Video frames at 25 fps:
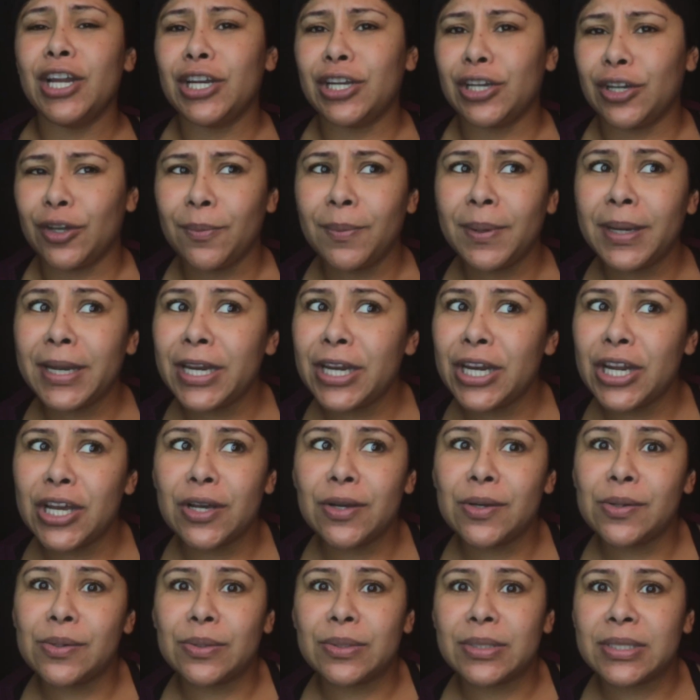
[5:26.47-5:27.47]
Nobody
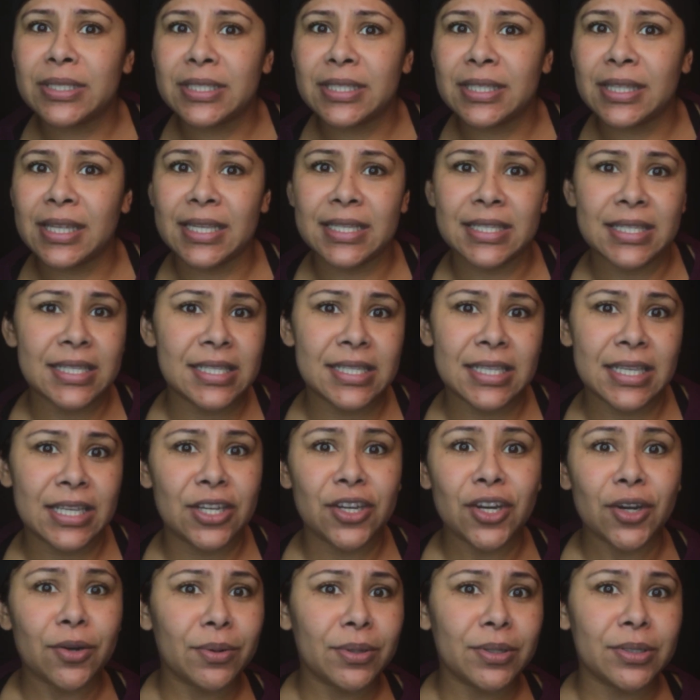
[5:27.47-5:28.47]
knows this
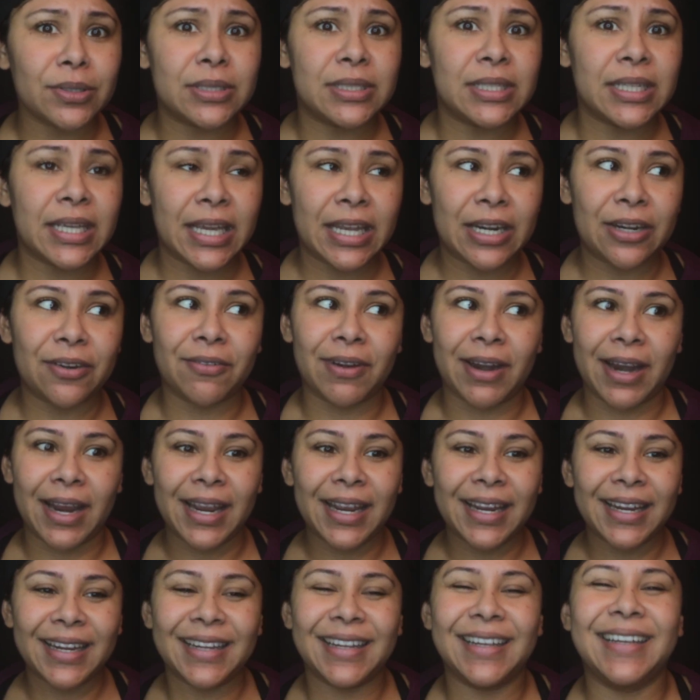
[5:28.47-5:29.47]
isn't your real skin,
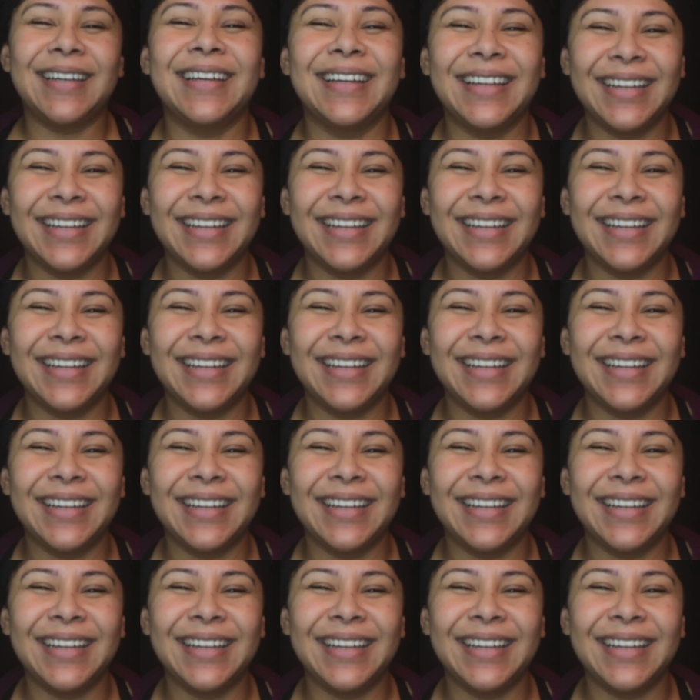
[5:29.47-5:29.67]
right?